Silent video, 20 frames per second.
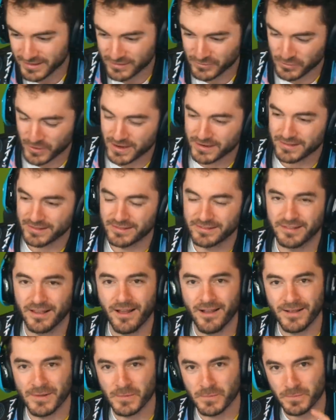right at the
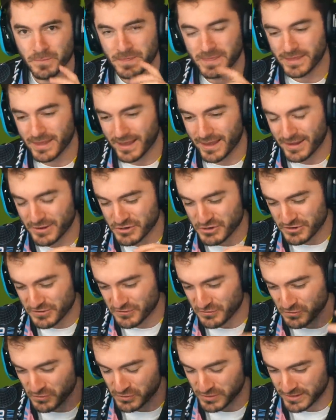time, they had
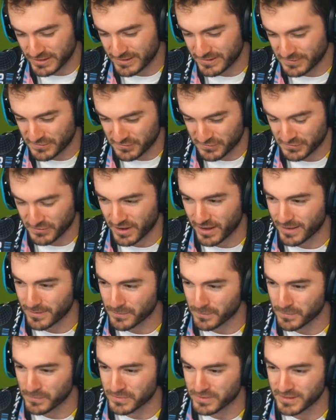just released
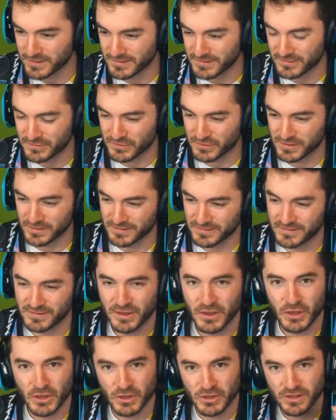this
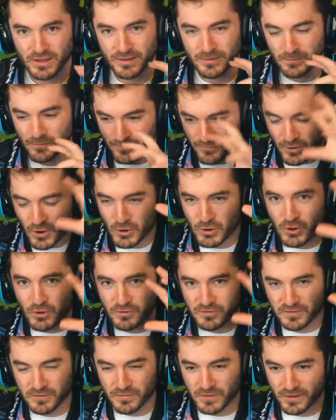
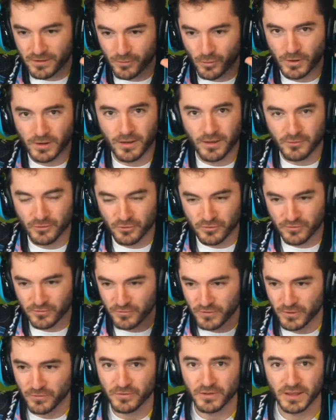photos of their
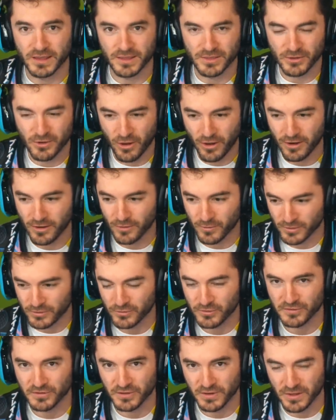150th car, which
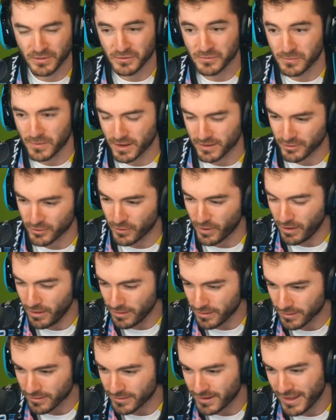was another Mono
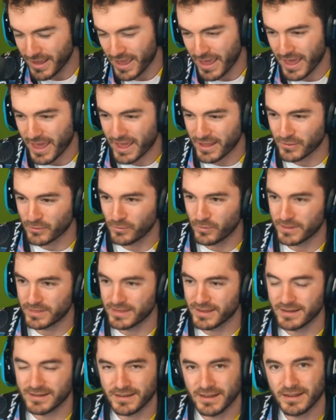R. And what
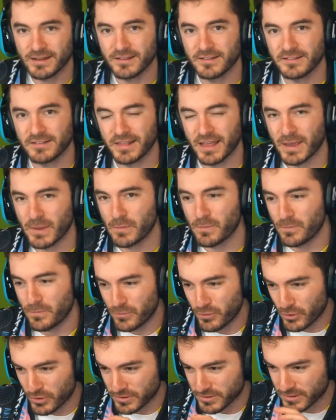they did is they
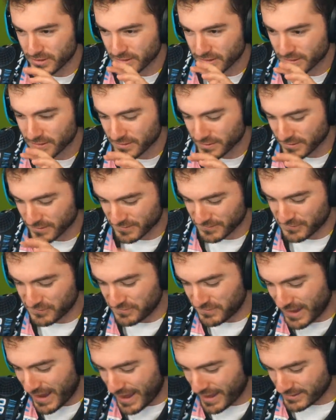put the
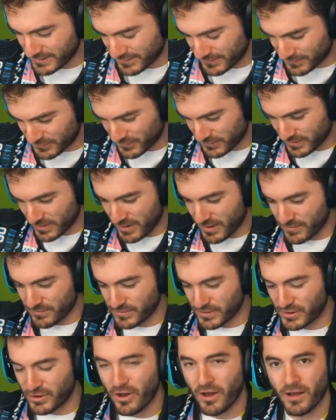stats
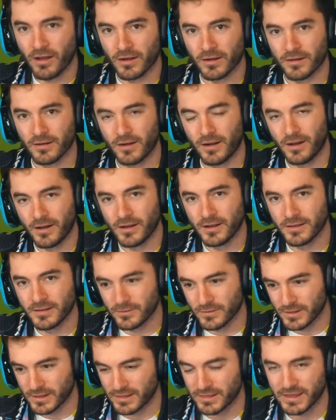of the car
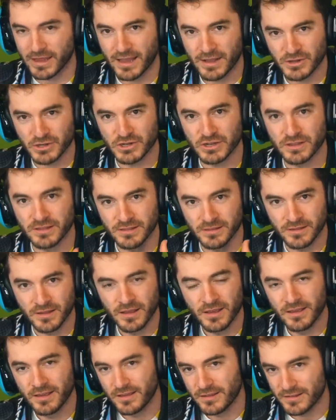on, like the engine,
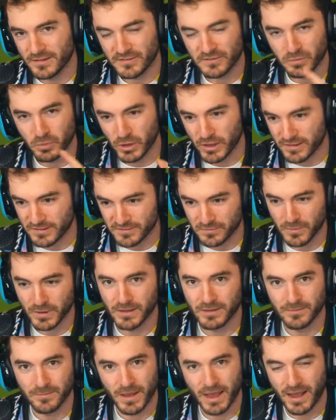
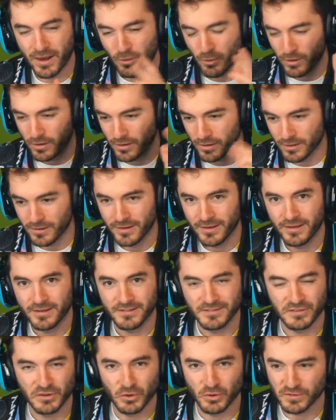displacement, power,
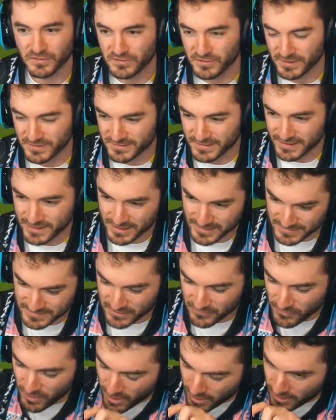0 to 60, that
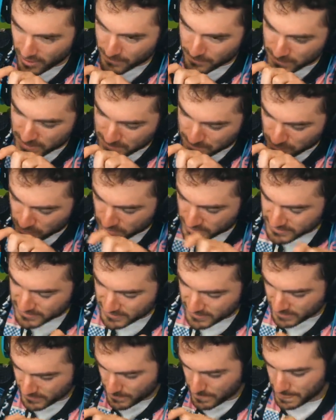stuff up. They print
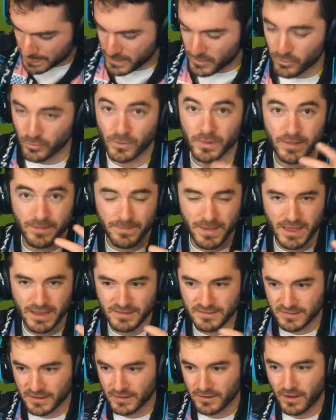it, or well, they
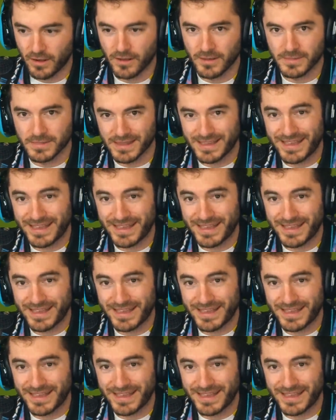paint it on